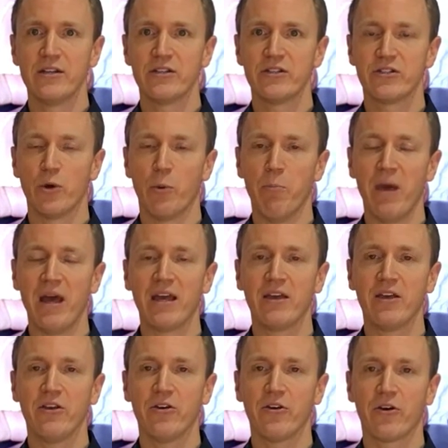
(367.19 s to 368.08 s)
So
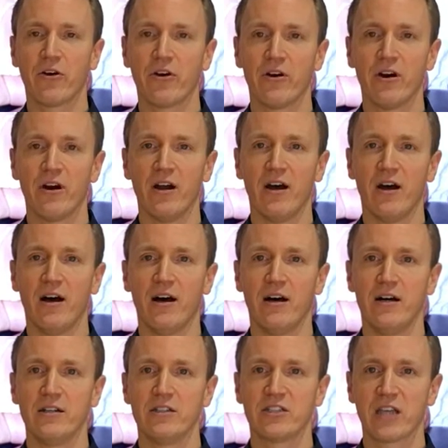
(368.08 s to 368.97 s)

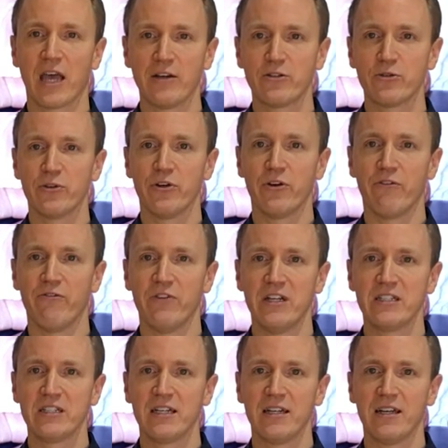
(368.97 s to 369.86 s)
schedule your
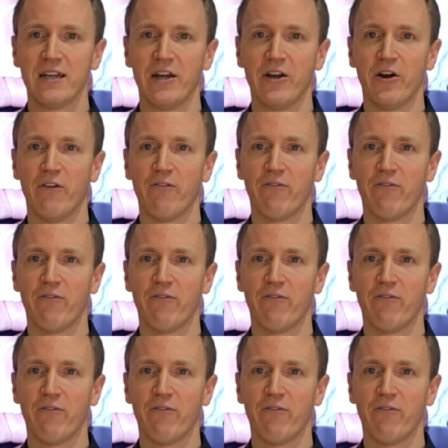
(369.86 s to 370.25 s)
visit here